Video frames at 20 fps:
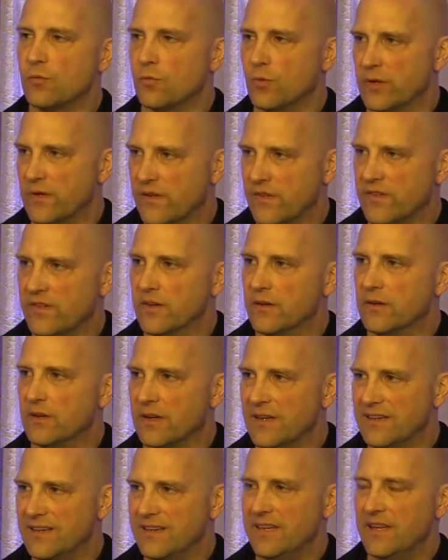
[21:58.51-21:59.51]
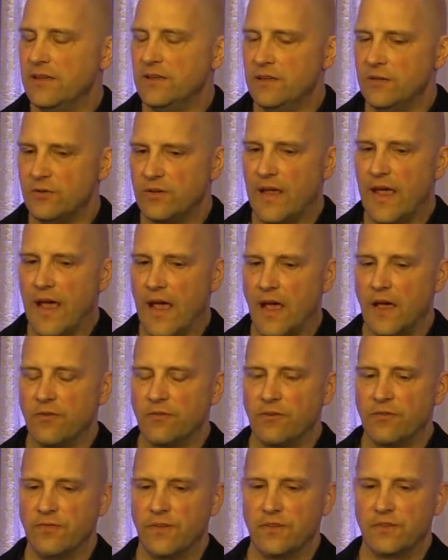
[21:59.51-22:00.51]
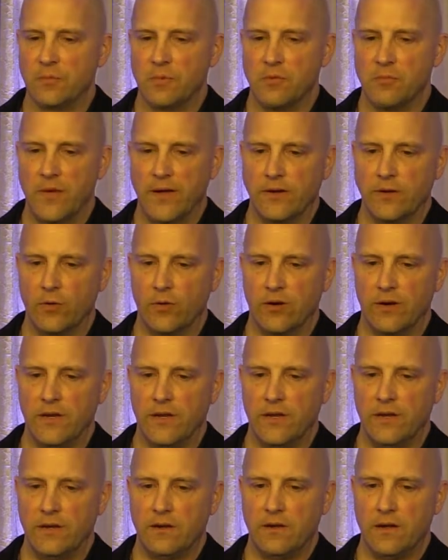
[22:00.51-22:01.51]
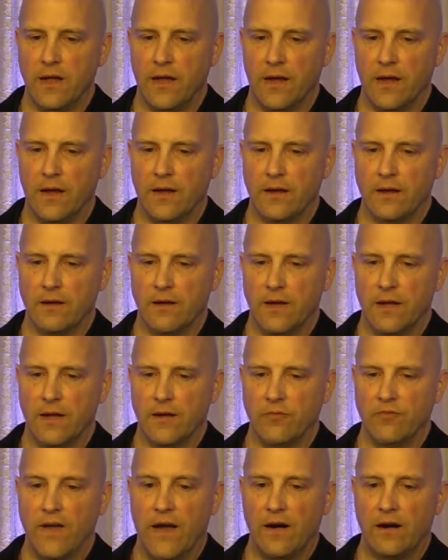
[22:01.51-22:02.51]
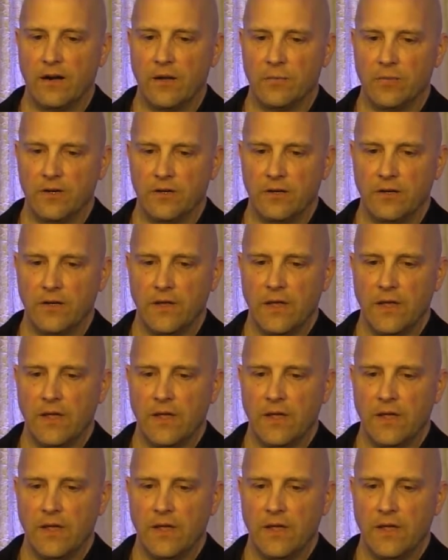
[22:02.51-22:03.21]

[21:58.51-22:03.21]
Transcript: would still continue to have a visible minority variable.